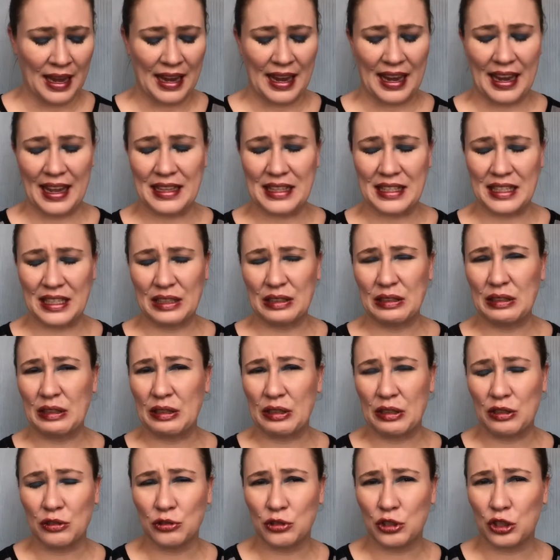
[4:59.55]
It's a
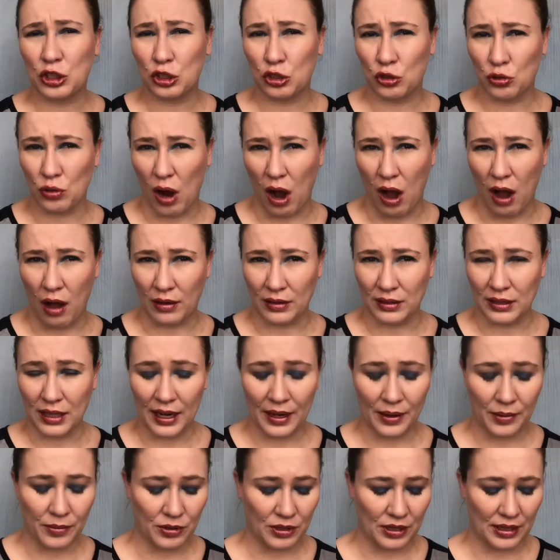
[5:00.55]
little strong.
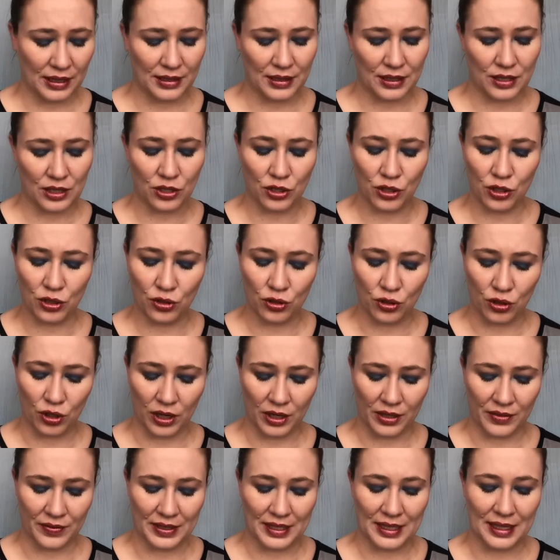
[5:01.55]
I It's too strong
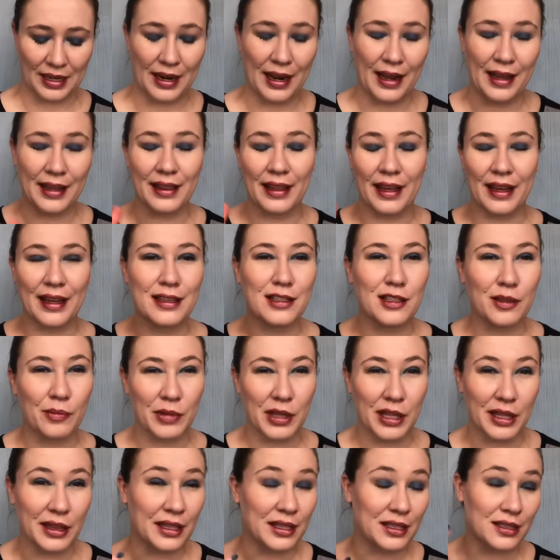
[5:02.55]
of a scent. I like
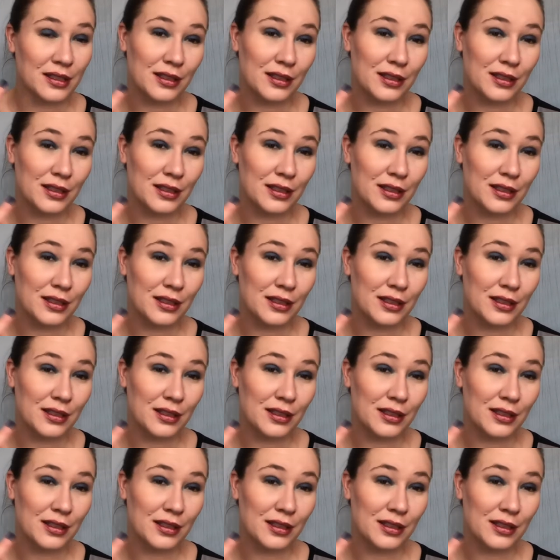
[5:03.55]
something that's a